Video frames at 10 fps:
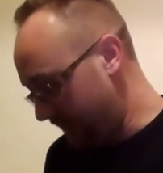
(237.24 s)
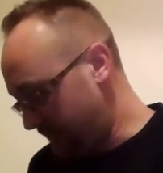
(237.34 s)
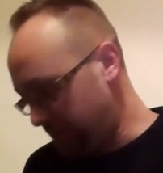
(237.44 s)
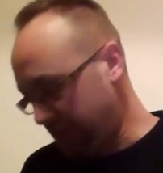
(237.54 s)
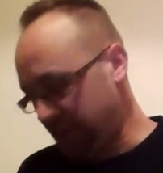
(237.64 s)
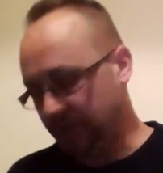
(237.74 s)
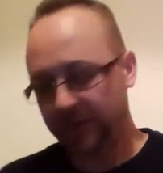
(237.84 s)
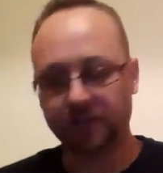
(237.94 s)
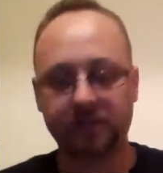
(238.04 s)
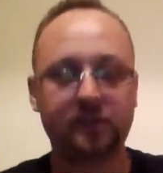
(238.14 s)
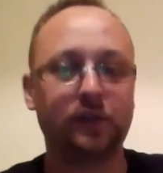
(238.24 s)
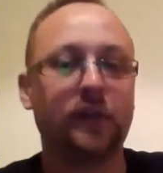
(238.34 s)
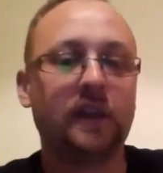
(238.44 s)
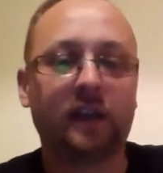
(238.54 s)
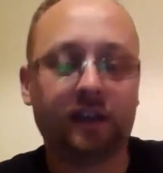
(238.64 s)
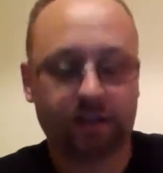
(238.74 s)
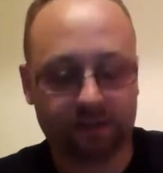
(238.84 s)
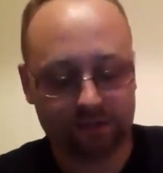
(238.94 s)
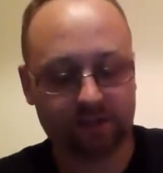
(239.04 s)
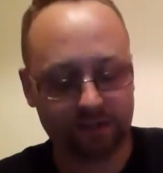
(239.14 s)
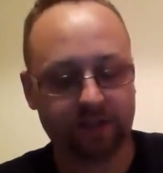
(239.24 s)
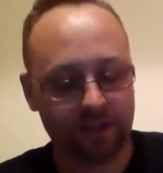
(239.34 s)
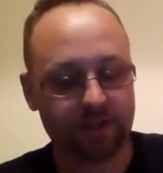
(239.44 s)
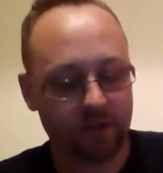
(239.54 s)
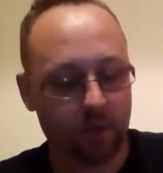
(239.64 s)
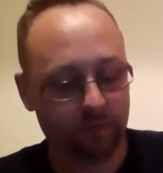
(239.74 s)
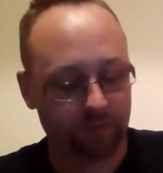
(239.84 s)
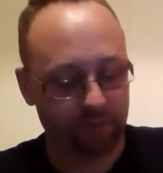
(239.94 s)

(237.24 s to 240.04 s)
always a good start. So next up from